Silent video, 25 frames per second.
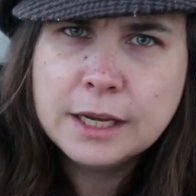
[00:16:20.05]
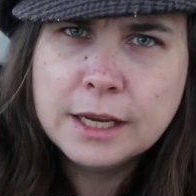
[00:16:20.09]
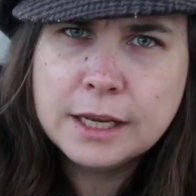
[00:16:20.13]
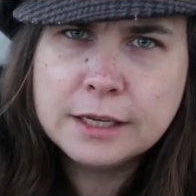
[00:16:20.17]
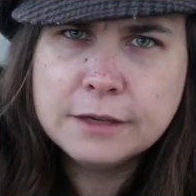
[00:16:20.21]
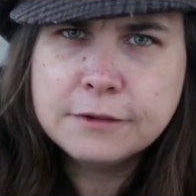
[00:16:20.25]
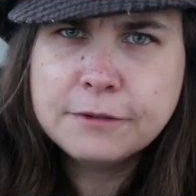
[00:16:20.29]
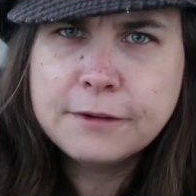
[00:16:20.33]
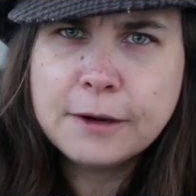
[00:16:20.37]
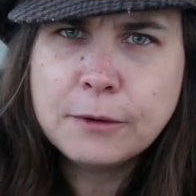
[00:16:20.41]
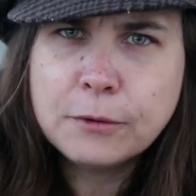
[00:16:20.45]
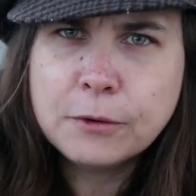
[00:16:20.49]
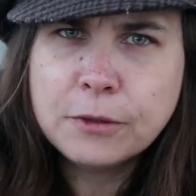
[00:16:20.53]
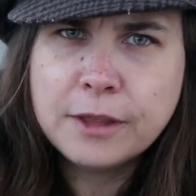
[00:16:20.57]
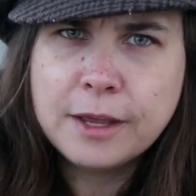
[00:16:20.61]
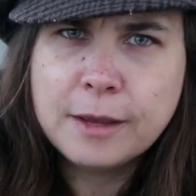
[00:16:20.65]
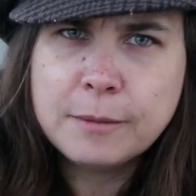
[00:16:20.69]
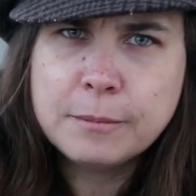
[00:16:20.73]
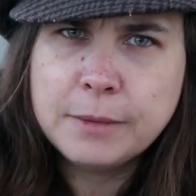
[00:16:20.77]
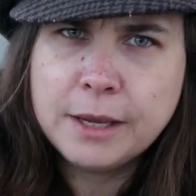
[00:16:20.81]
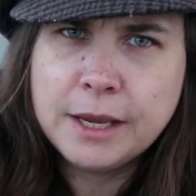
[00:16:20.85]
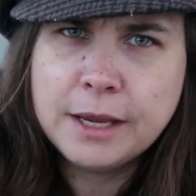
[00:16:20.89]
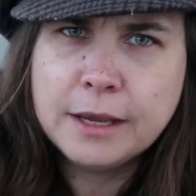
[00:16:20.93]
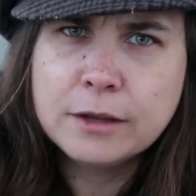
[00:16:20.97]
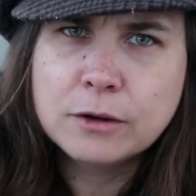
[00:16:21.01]
And if I were
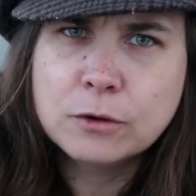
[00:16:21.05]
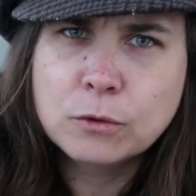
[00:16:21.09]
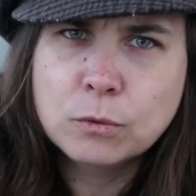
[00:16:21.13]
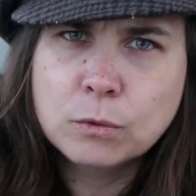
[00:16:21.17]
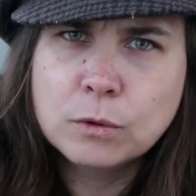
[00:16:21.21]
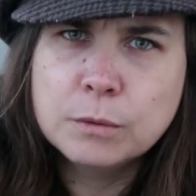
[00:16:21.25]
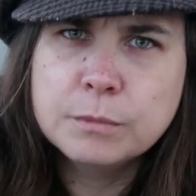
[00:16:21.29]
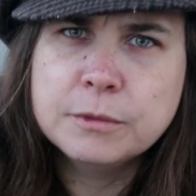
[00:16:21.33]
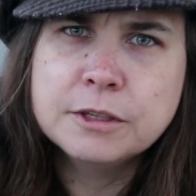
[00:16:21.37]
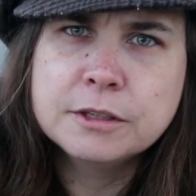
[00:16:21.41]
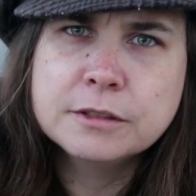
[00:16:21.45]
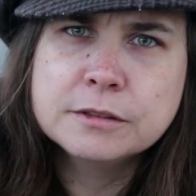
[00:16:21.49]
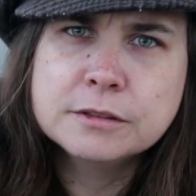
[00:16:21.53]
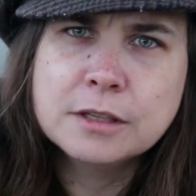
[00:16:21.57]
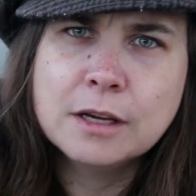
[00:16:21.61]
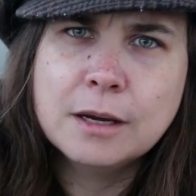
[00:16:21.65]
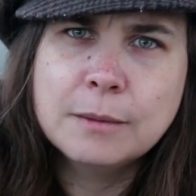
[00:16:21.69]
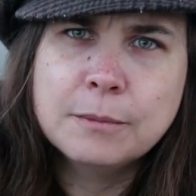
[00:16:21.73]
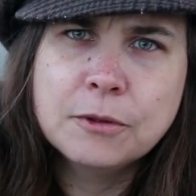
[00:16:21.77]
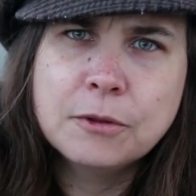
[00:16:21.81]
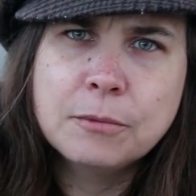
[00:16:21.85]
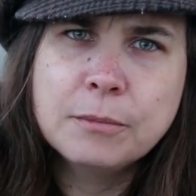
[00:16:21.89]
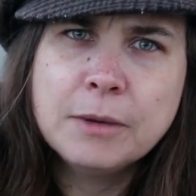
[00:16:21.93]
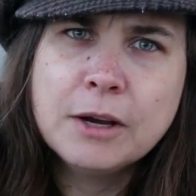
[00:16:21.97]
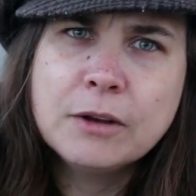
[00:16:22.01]
that man or woman on
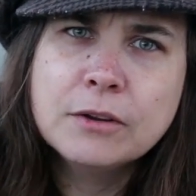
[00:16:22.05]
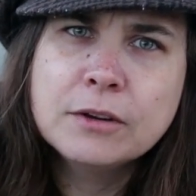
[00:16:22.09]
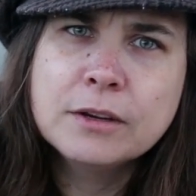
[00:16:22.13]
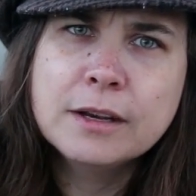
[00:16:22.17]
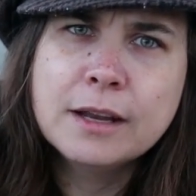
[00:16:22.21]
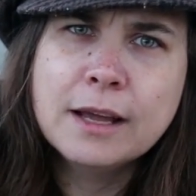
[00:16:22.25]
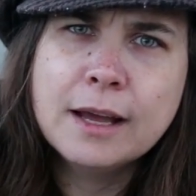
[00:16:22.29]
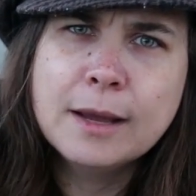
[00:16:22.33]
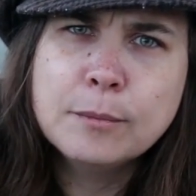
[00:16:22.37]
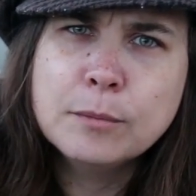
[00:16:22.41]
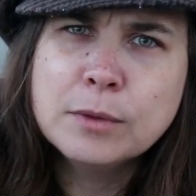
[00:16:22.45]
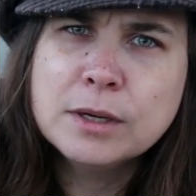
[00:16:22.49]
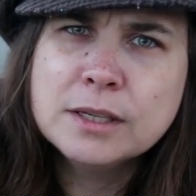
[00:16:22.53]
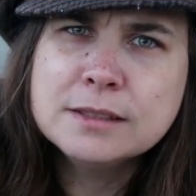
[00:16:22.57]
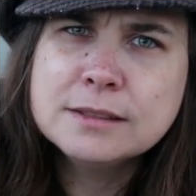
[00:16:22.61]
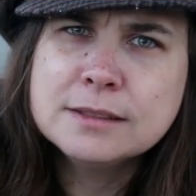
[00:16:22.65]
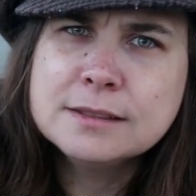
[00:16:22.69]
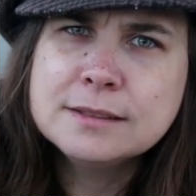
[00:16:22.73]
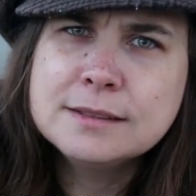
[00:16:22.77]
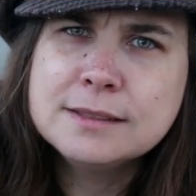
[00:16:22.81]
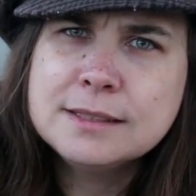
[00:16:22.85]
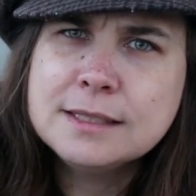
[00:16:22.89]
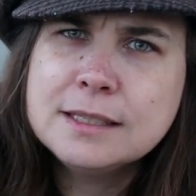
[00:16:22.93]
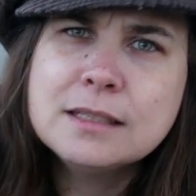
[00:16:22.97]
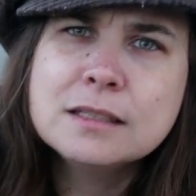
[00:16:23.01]
top of the mountain, I might
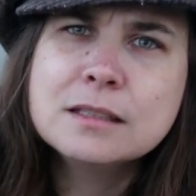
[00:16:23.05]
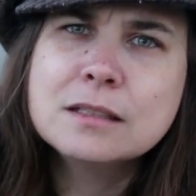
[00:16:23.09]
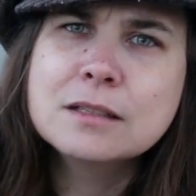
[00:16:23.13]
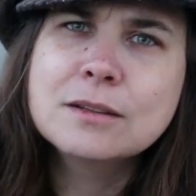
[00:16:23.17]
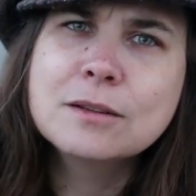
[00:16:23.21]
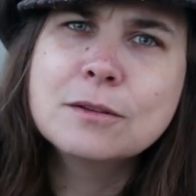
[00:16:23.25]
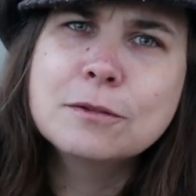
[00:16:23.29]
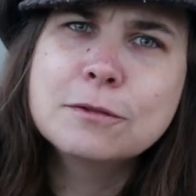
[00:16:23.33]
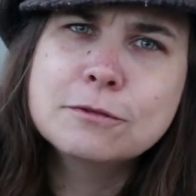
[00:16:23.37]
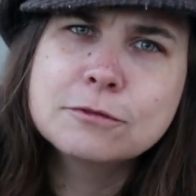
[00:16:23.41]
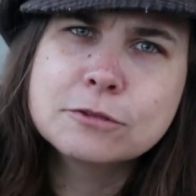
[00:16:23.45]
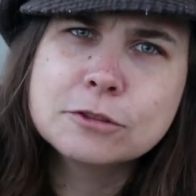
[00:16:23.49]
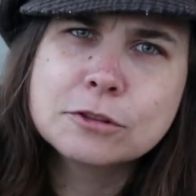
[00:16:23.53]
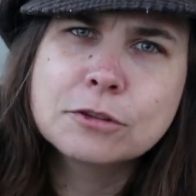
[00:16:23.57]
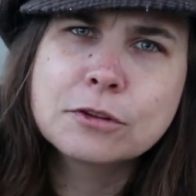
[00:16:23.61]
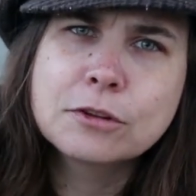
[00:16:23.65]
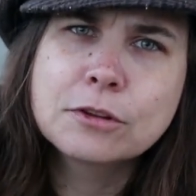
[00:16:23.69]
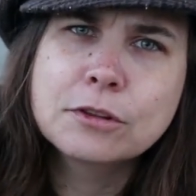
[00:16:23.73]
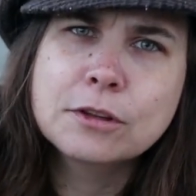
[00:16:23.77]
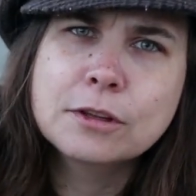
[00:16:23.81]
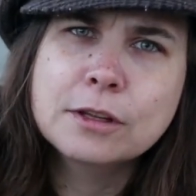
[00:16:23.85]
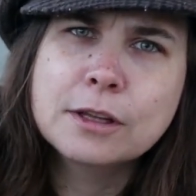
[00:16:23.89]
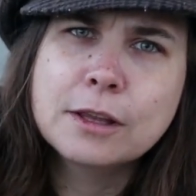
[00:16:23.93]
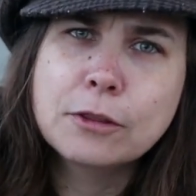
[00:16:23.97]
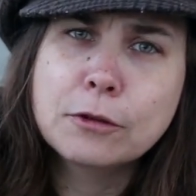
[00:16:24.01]
see a little
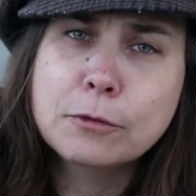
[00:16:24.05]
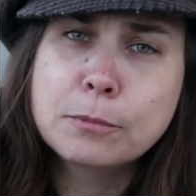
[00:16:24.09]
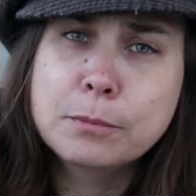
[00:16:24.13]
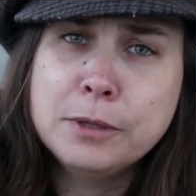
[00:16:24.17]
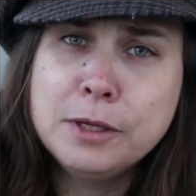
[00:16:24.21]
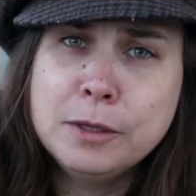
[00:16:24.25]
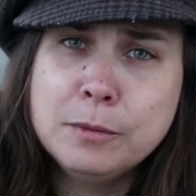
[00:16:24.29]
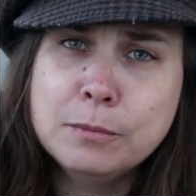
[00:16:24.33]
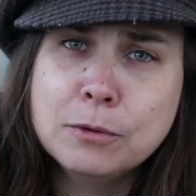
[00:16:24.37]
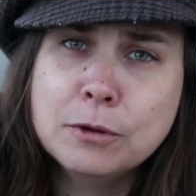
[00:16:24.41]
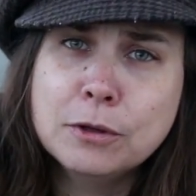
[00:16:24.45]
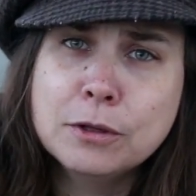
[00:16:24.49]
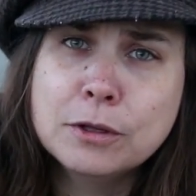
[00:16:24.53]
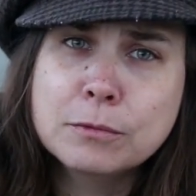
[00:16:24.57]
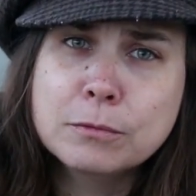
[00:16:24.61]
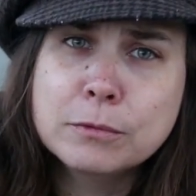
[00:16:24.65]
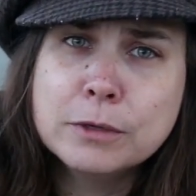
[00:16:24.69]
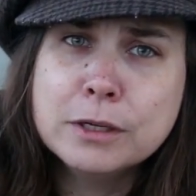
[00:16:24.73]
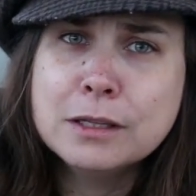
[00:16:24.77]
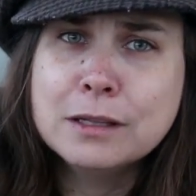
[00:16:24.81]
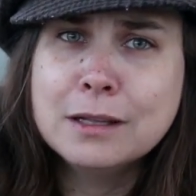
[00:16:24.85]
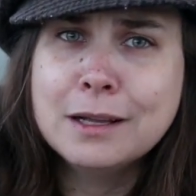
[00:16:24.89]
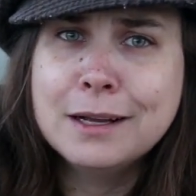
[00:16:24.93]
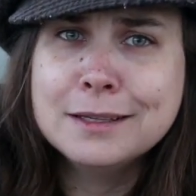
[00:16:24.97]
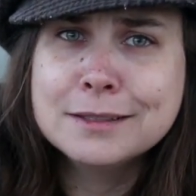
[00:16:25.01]
further than other people and
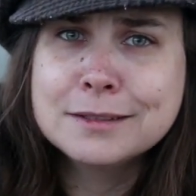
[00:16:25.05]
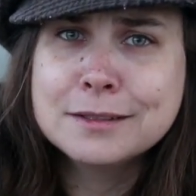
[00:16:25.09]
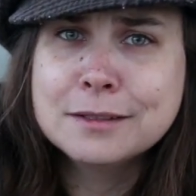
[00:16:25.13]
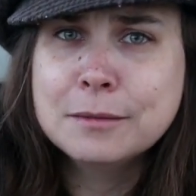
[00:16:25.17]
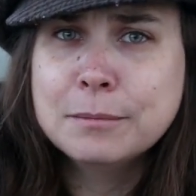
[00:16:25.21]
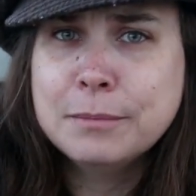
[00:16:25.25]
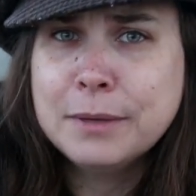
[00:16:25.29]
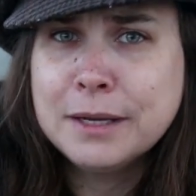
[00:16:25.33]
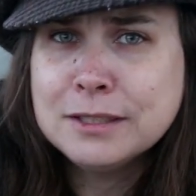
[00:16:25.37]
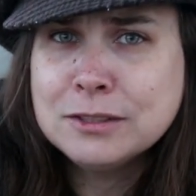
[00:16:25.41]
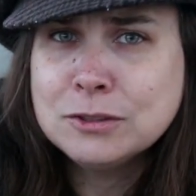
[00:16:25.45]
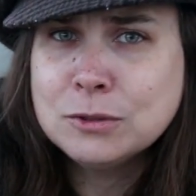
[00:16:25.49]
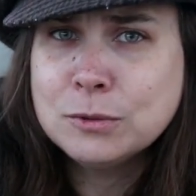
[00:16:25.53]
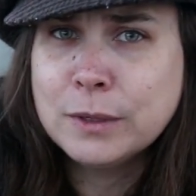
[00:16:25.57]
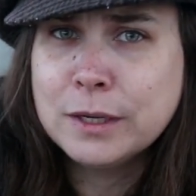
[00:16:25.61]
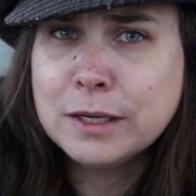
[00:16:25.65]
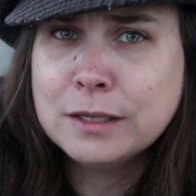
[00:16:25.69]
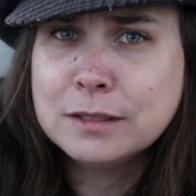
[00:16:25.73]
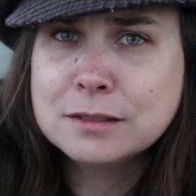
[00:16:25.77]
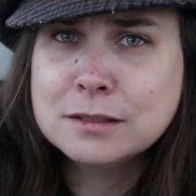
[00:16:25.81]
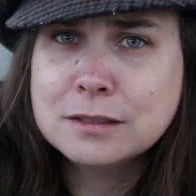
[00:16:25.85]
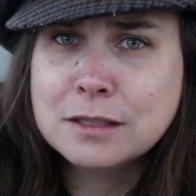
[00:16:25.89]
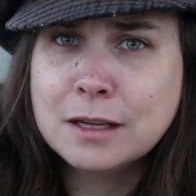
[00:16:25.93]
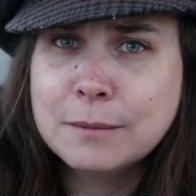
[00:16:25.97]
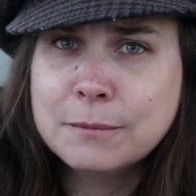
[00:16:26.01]
realize that the best
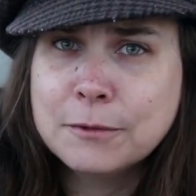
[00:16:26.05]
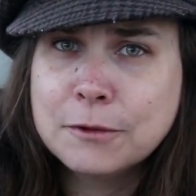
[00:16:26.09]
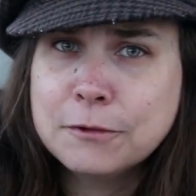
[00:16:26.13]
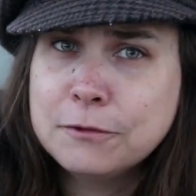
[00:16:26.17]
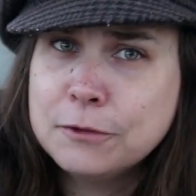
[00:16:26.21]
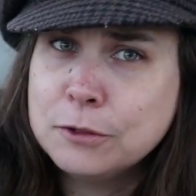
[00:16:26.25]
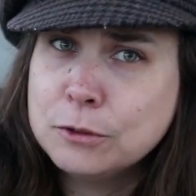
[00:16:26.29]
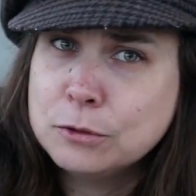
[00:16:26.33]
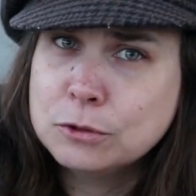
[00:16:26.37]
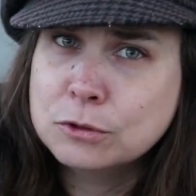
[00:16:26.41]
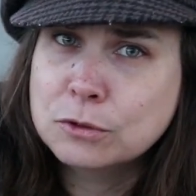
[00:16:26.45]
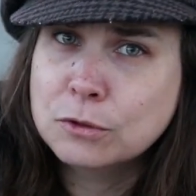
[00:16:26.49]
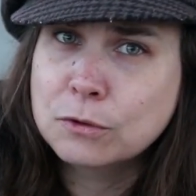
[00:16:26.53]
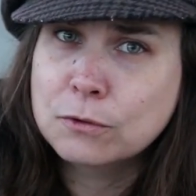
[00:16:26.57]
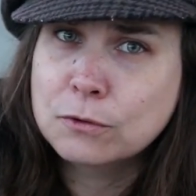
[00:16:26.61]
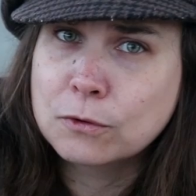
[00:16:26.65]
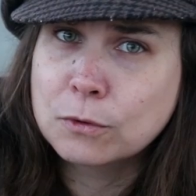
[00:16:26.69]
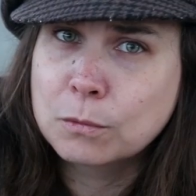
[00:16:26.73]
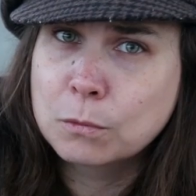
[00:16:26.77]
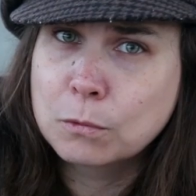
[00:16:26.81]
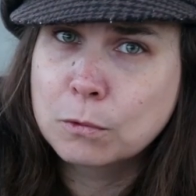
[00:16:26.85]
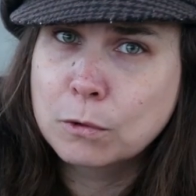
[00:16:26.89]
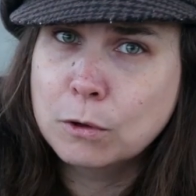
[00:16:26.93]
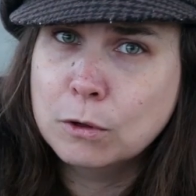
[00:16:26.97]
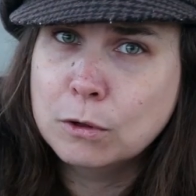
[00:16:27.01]
way to stop the future
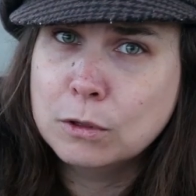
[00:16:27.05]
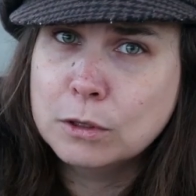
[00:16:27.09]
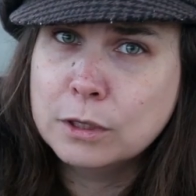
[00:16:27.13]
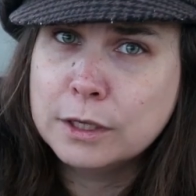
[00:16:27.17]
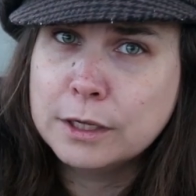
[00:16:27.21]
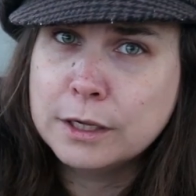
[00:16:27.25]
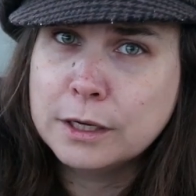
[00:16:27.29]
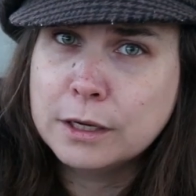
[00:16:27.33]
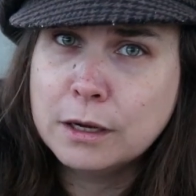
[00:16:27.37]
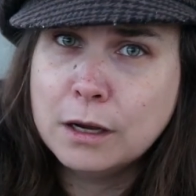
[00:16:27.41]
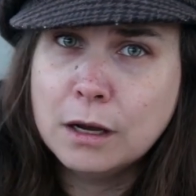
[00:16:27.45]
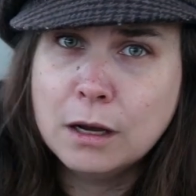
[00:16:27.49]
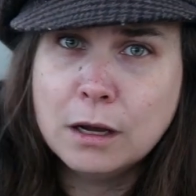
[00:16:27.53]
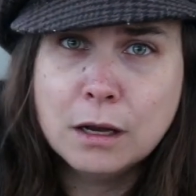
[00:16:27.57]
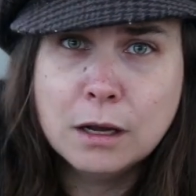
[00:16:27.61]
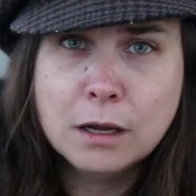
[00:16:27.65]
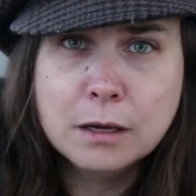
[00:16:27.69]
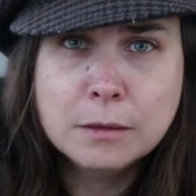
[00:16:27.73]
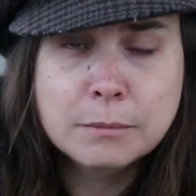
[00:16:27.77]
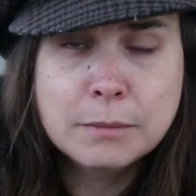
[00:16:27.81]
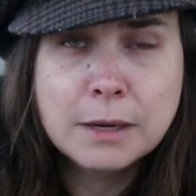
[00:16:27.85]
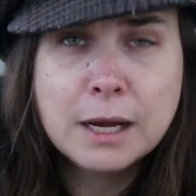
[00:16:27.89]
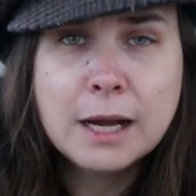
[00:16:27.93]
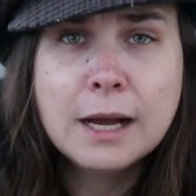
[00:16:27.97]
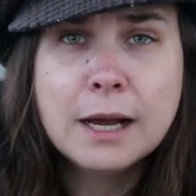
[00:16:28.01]
from rolling
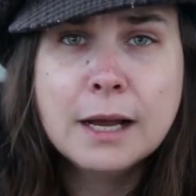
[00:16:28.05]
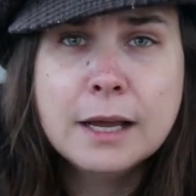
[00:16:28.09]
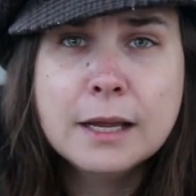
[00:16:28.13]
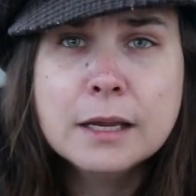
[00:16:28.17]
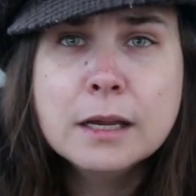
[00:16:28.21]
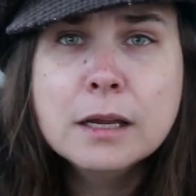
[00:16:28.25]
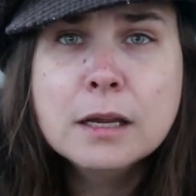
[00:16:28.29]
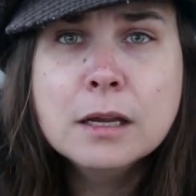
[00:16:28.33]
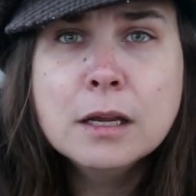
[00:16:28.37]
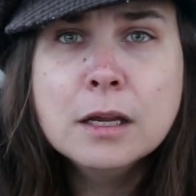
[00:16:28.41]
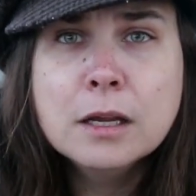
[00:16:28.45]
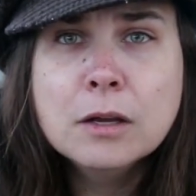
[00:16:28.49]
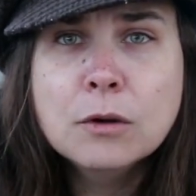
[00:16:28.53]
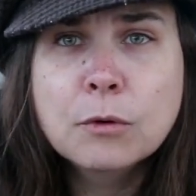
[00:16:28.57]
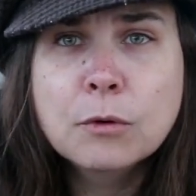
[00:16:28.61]
on by